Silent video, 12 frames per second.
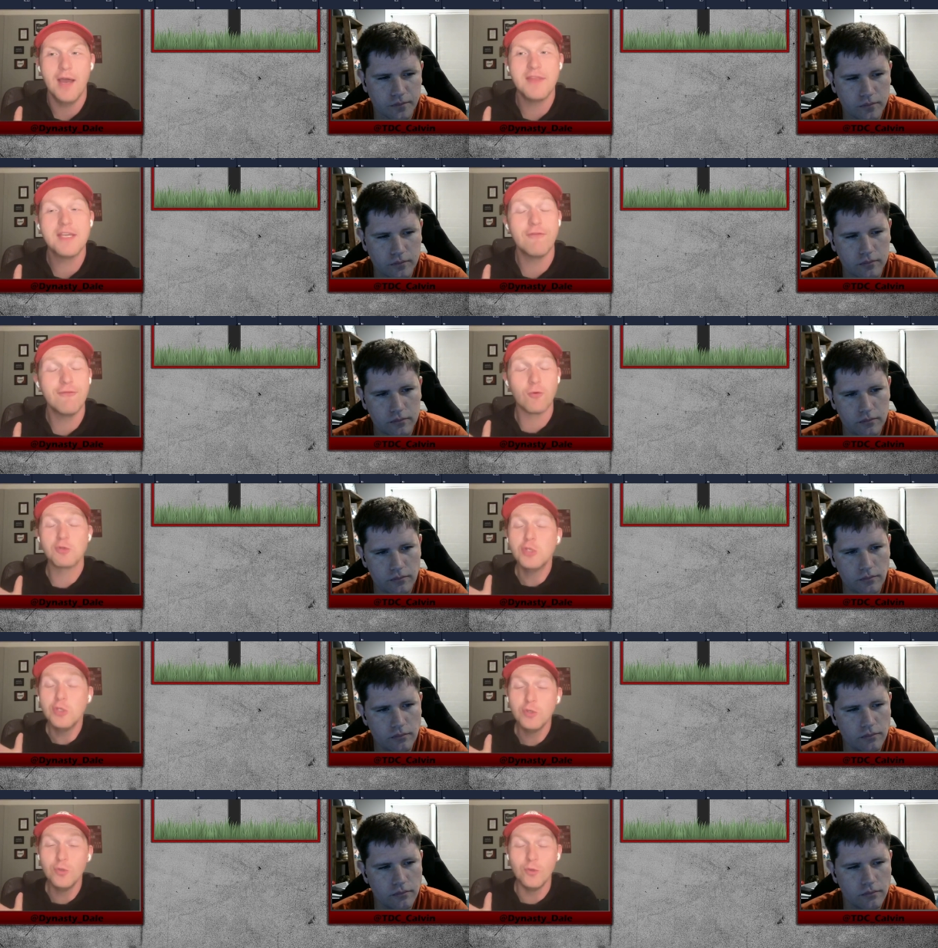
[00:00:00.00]
Speaker 1: I think at four
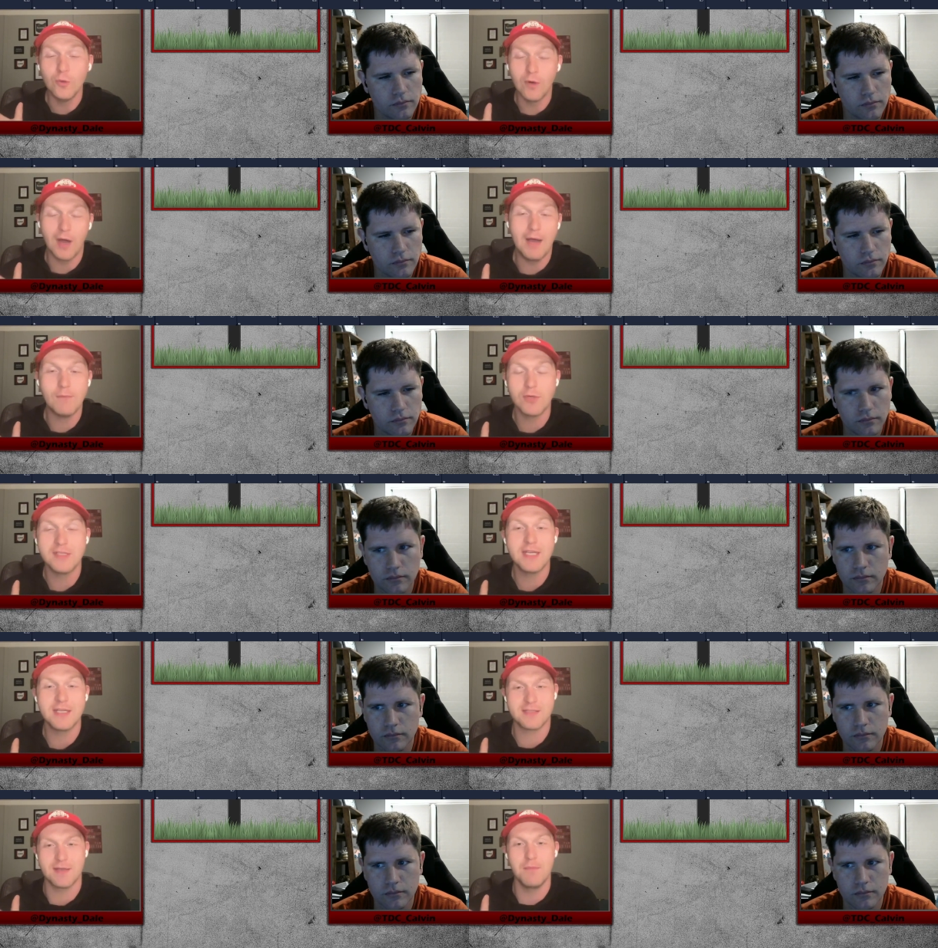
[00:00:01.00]
two, I'm gonna
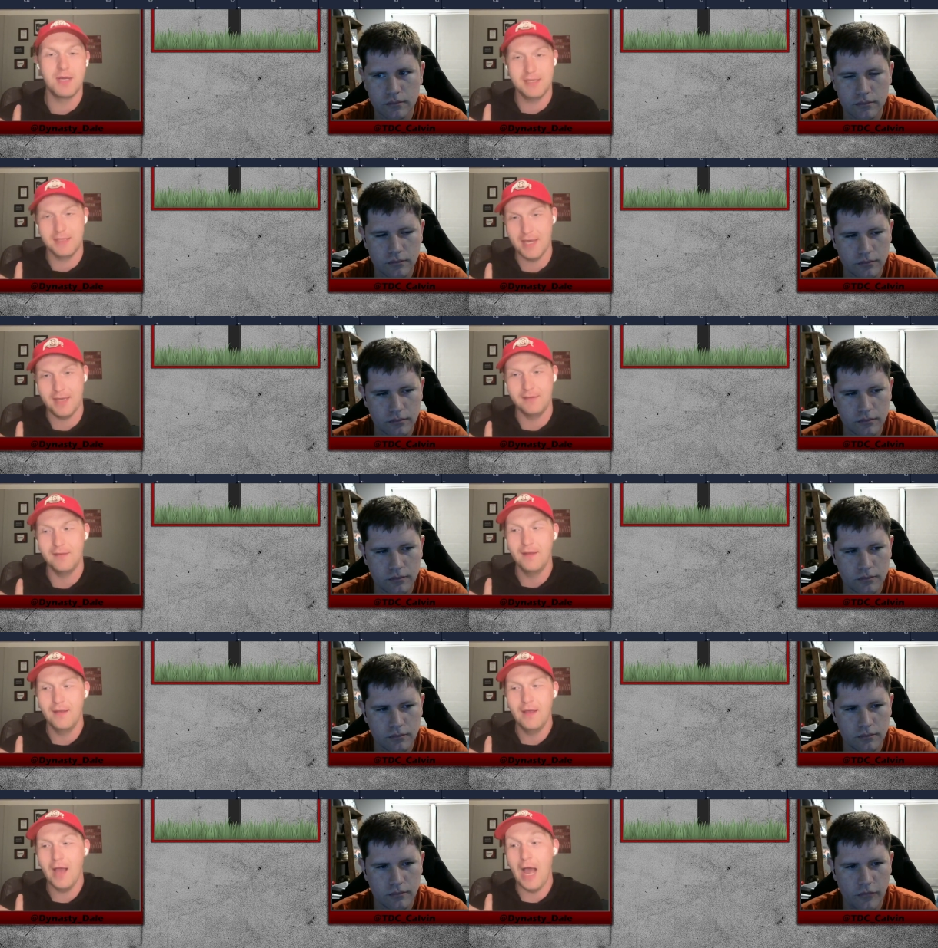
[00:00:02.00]
take somebody that
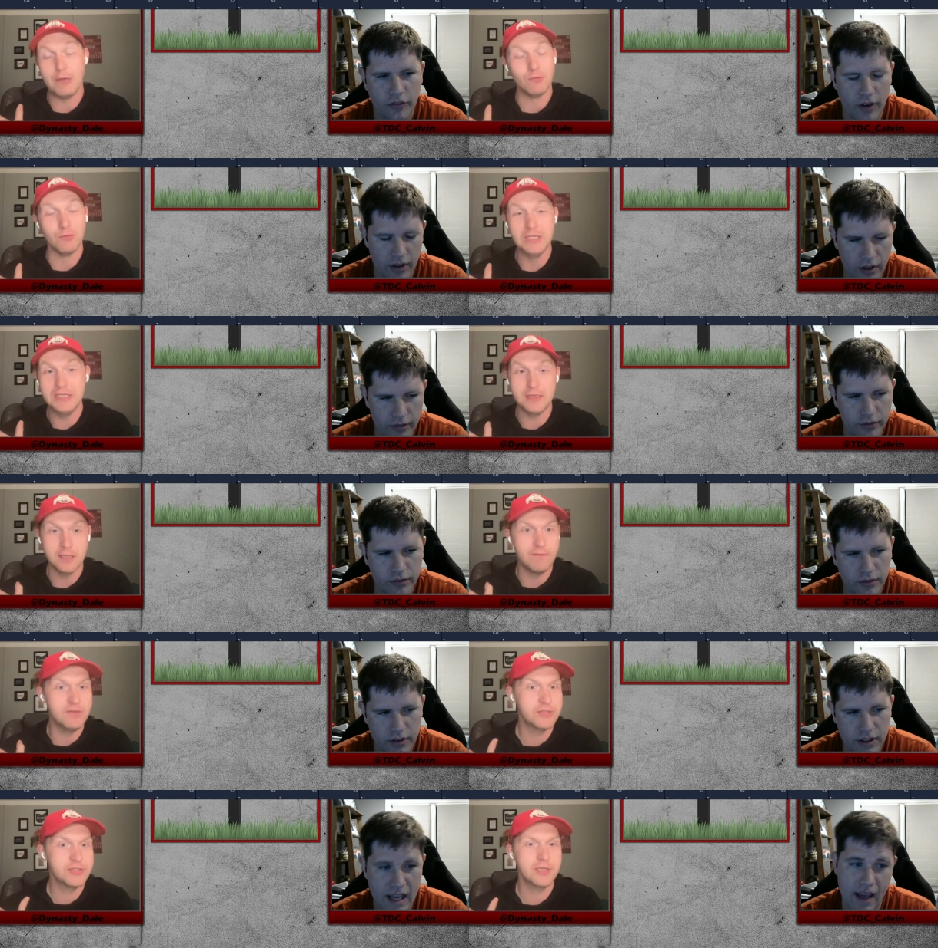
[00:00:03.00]
Speaker 2: Fair I enough. Really
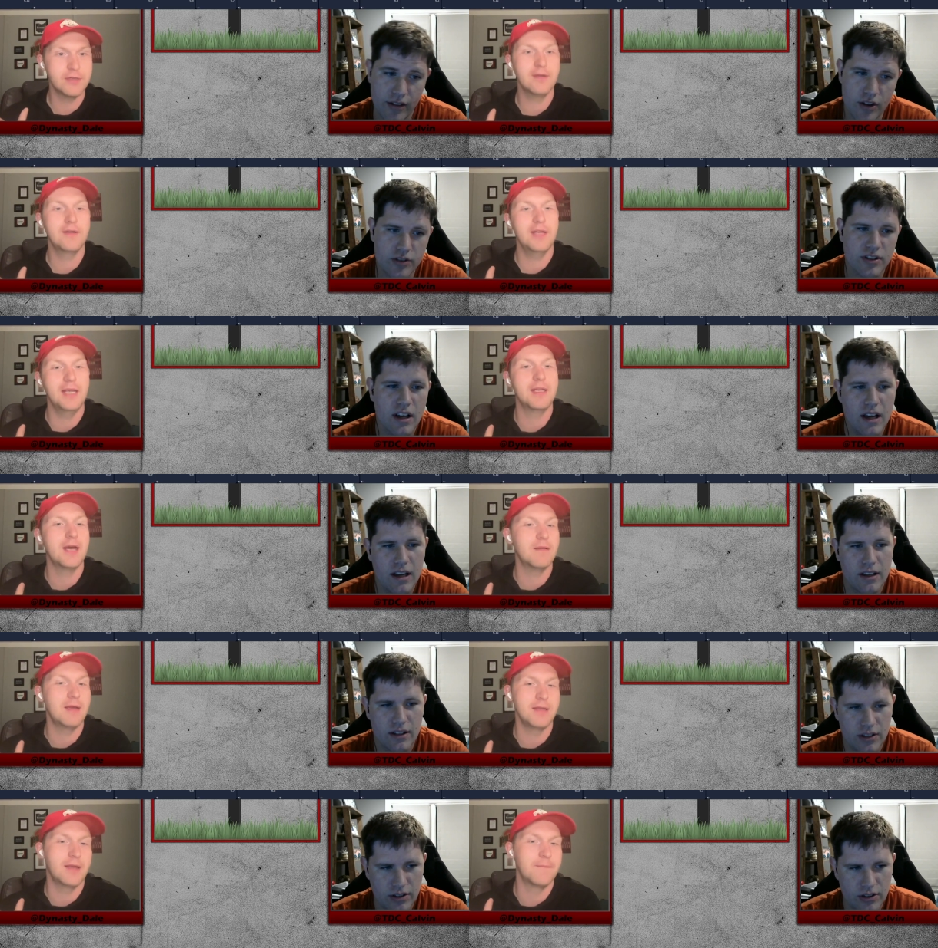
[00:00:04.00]
love this yeah, year. There's, and
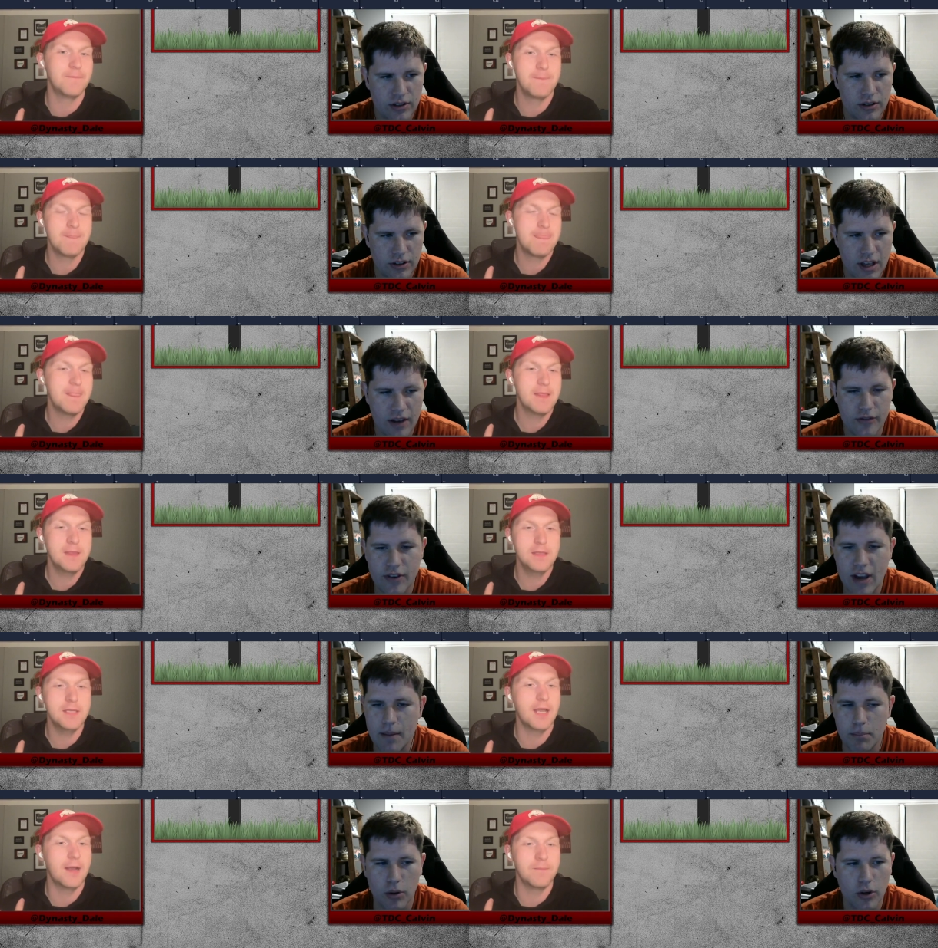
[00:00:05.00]
I, yeah. Yeah, you've
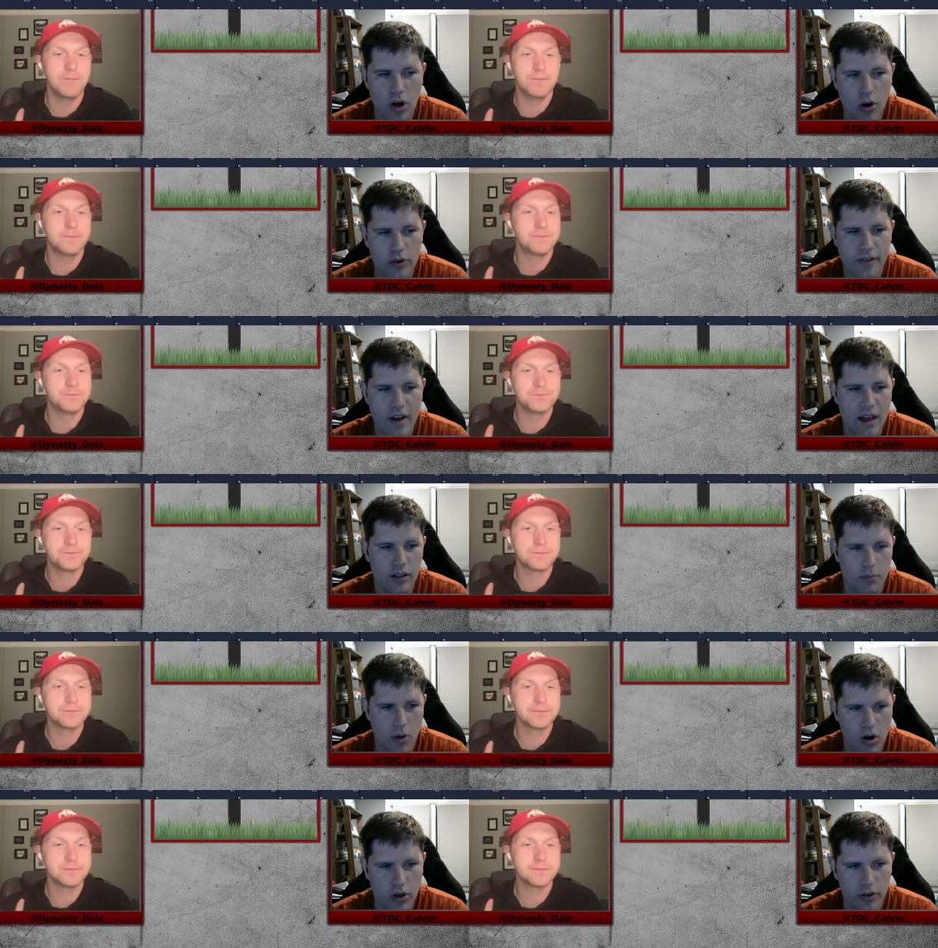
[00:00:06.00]
got Burrow, yeah. you've got
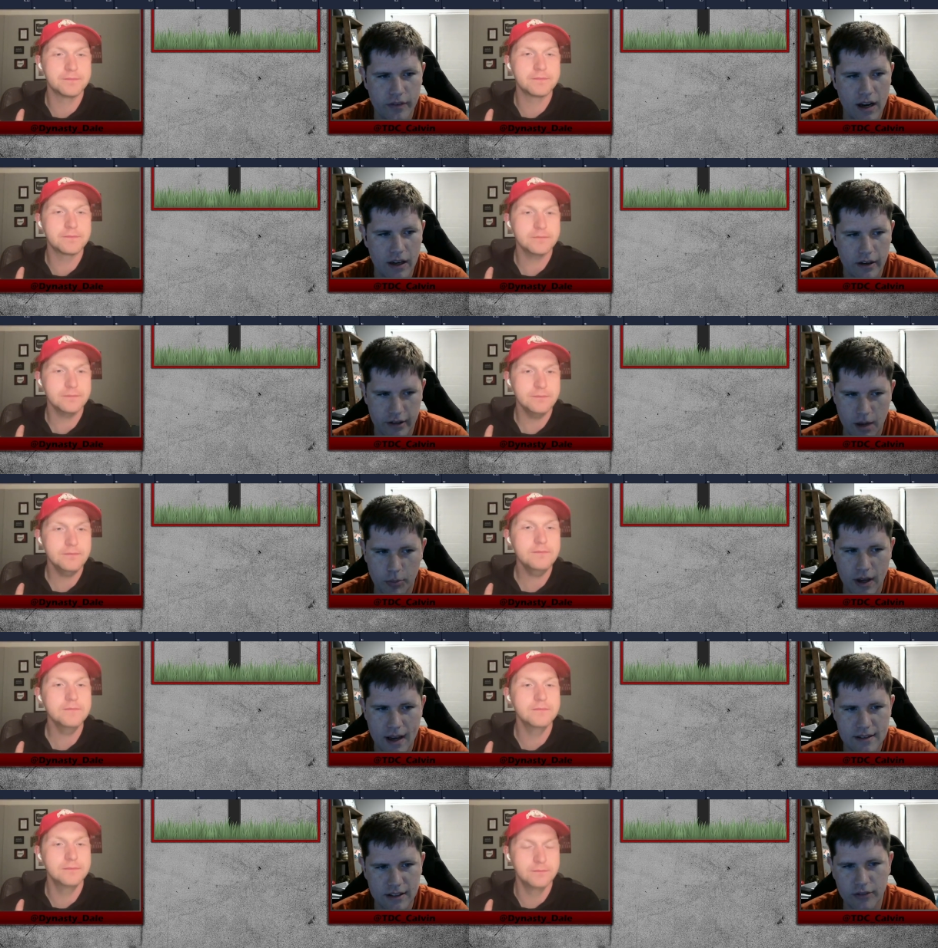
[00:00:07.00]
Lamar, you've got a couple
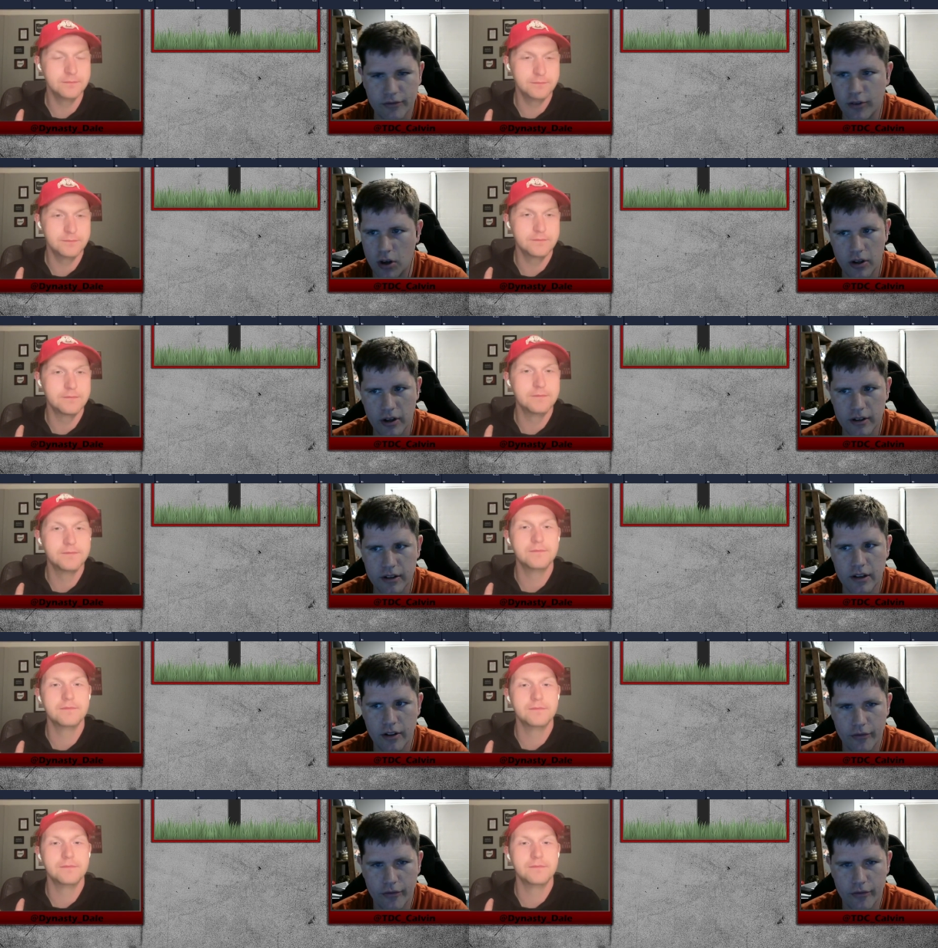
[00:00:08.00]
guys that could fall there to the